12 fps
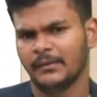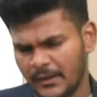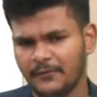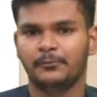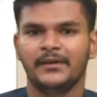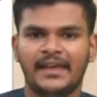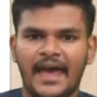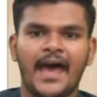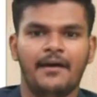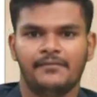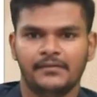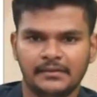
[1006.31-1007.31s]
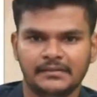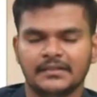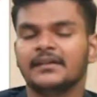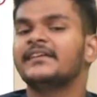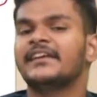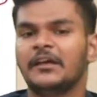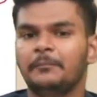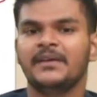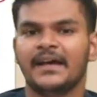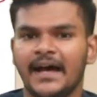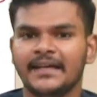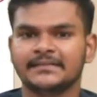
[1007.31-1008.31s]
if we have certain
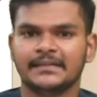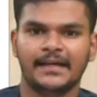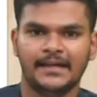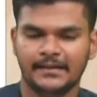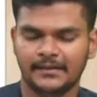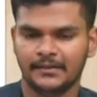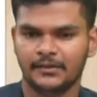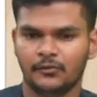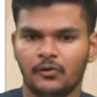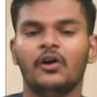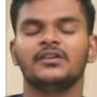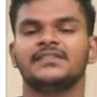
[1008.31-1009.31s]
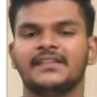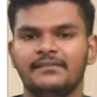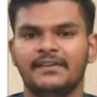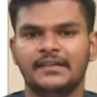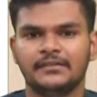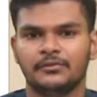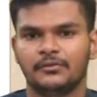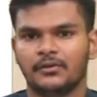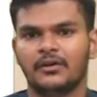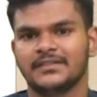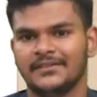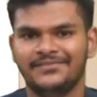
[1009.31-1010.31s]
KPIs like cost savings or
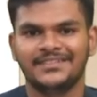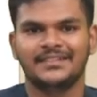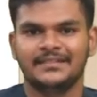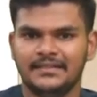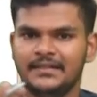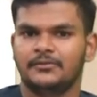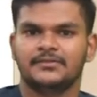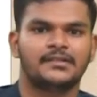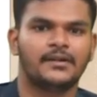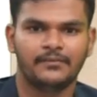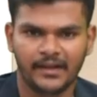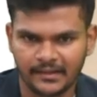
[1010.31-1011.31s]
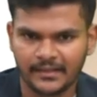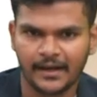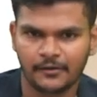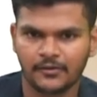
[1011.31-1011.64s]
cost efficiency or stuff like that.